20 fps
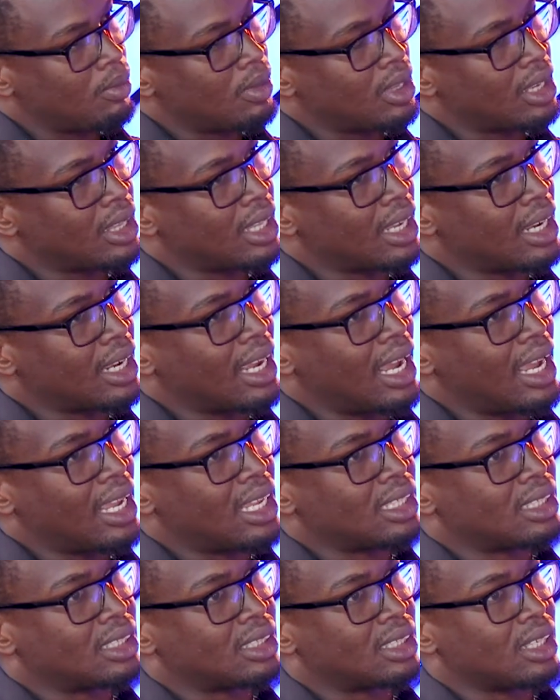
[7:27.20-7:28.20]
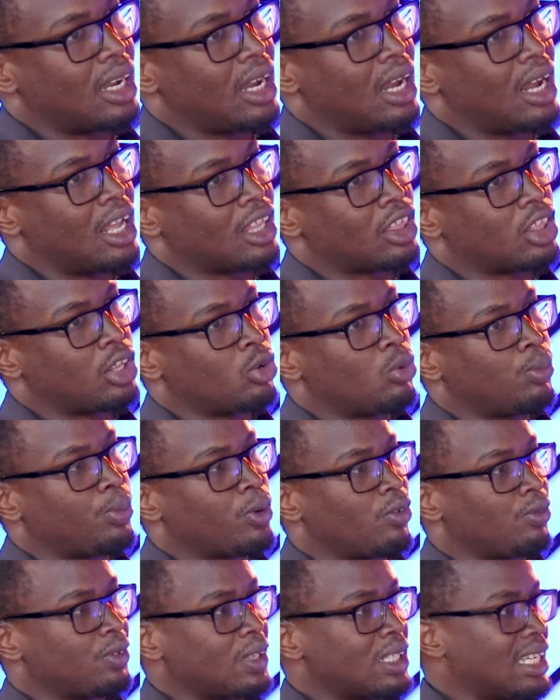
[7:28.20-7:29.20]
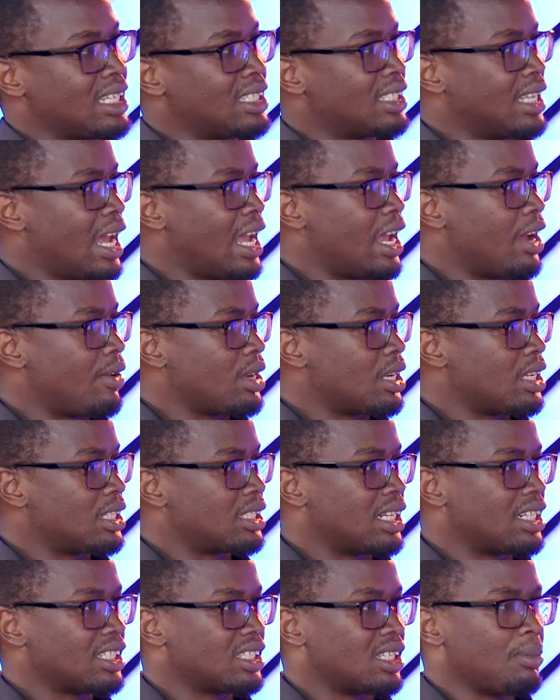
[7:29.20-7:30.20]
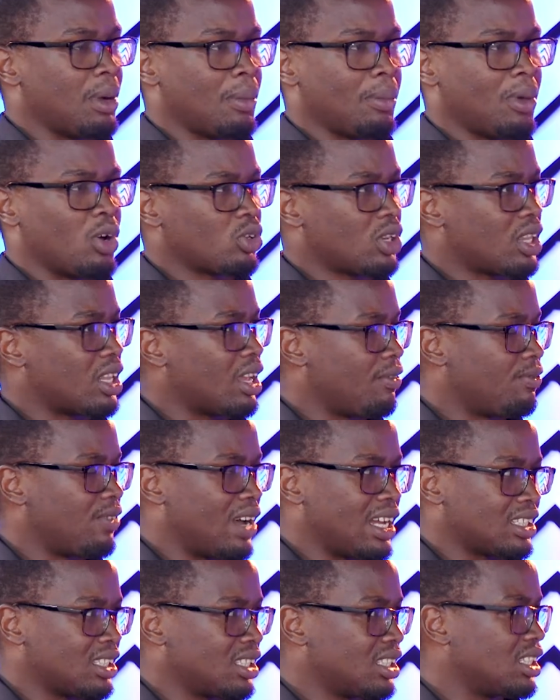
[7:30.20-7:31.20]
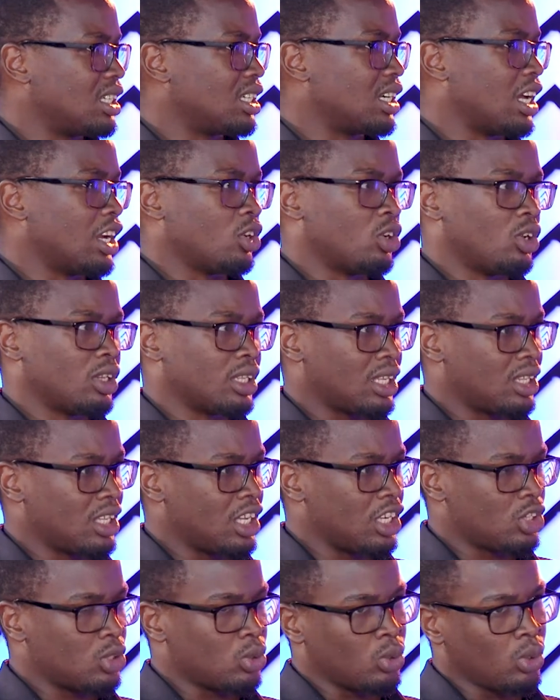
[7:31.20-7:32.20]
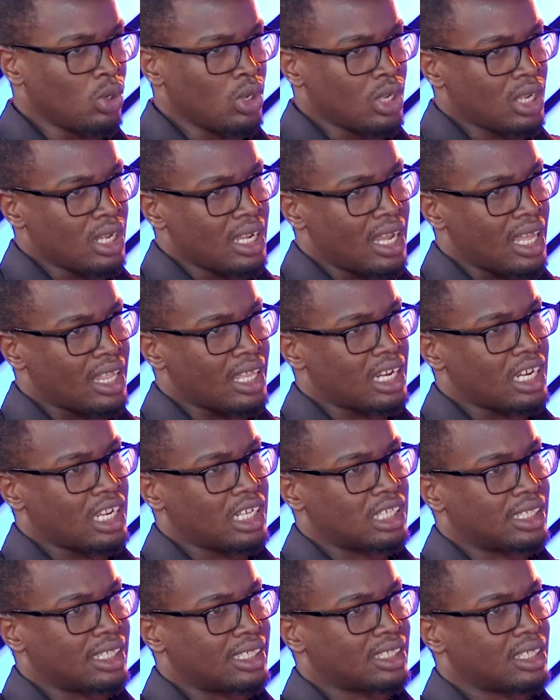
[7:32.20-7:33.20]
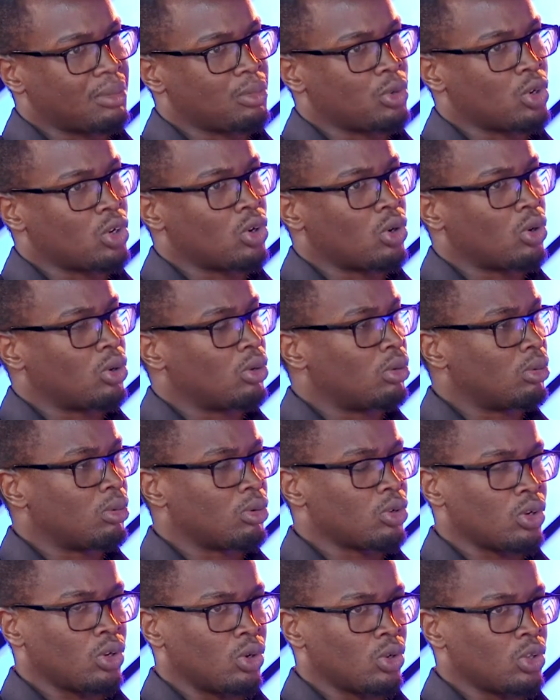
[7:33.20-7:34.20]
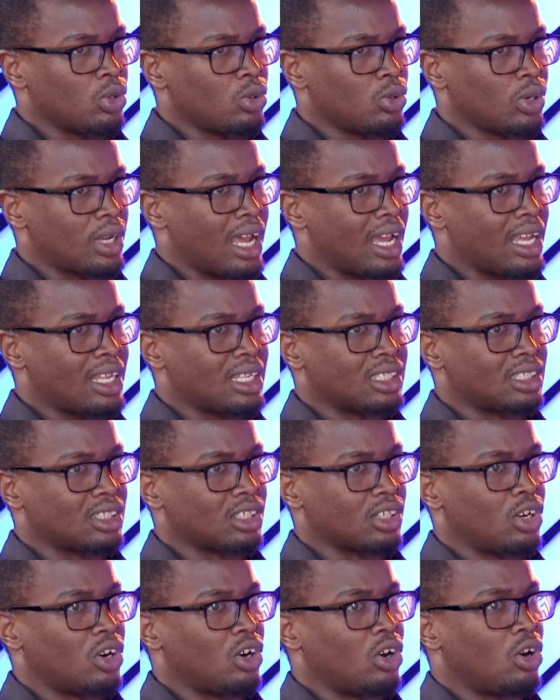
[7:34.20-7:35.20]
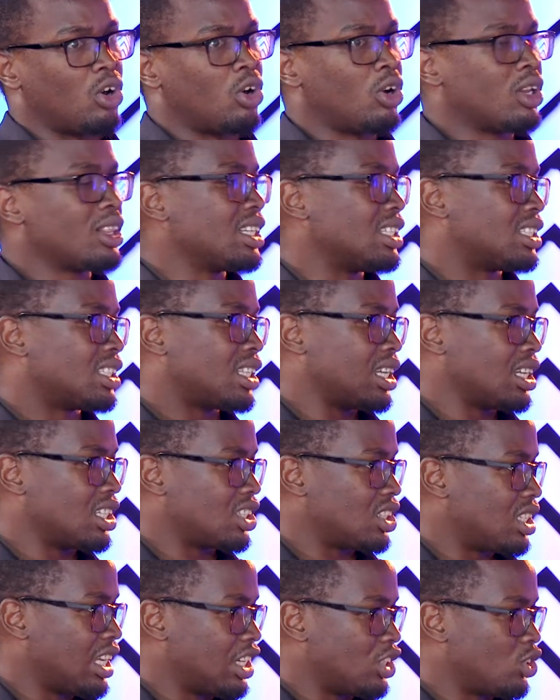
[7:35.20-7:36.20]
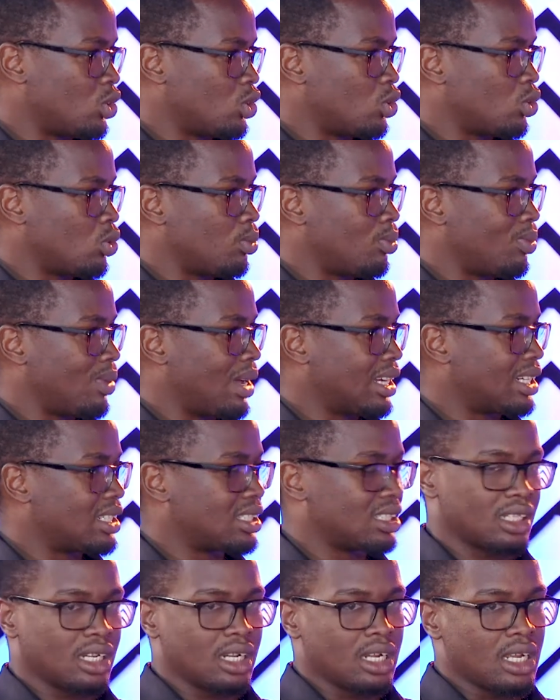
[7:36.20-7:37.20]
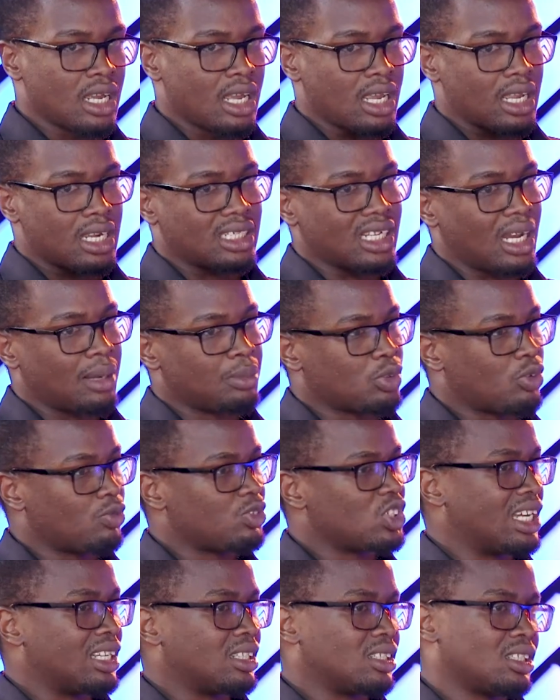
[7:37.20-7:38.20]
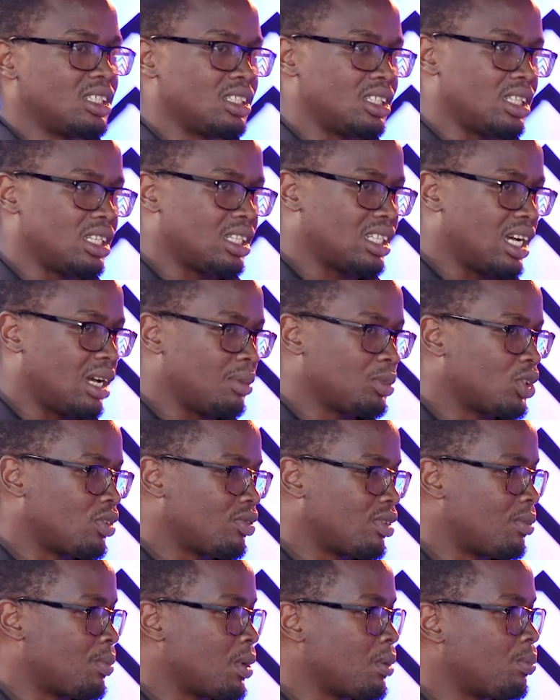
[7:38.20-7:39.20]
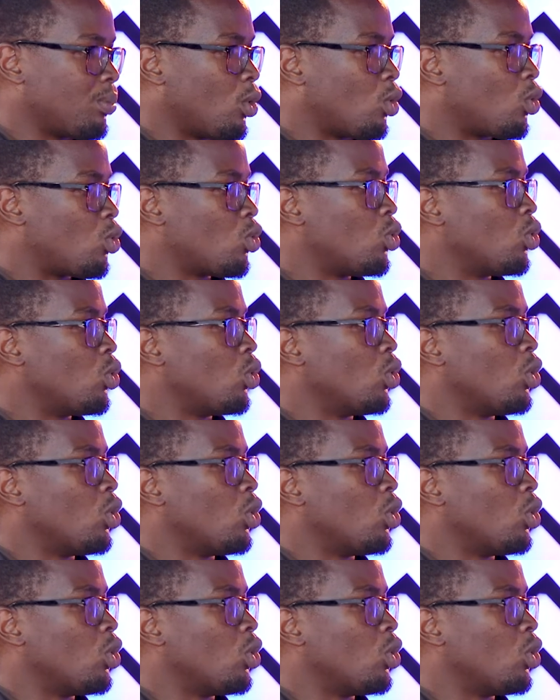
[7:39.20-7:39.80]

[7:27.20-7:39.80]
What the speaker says: the guys through Prophet Isaiah when he tells them about their fasting and all that they do. And then he tells them, you know, you guys, all these things that you do, but in terms of justice, in terms of the people who